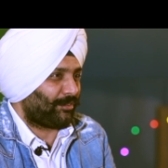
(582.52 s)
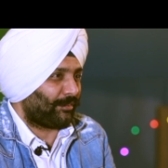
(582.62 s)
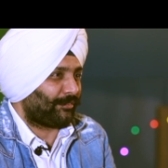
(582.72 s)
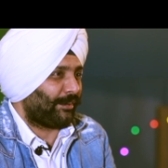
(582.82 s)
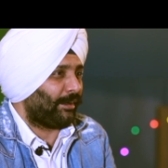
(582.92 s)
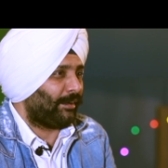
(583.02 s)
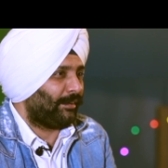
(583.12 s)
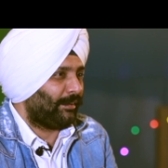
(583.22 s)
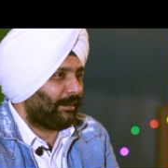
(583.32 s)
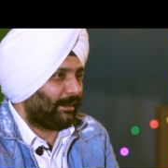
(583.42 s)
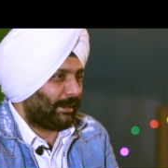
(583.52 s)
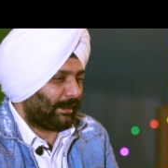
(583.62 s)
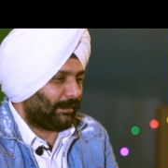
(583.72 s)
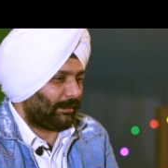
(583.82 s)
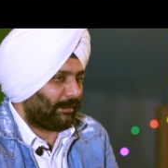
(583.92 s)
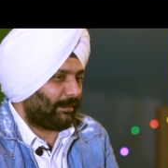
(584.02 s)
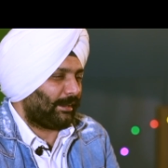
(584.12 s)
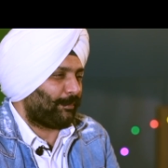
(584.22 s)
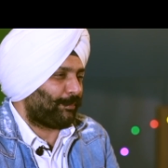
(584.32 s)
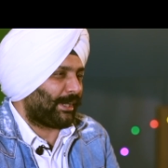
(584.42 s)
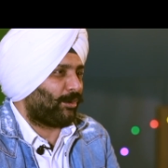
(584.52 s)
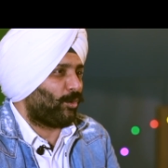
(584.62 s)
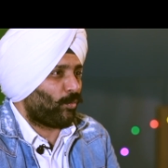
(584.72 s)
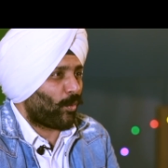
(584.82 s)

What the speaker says: software, and pick good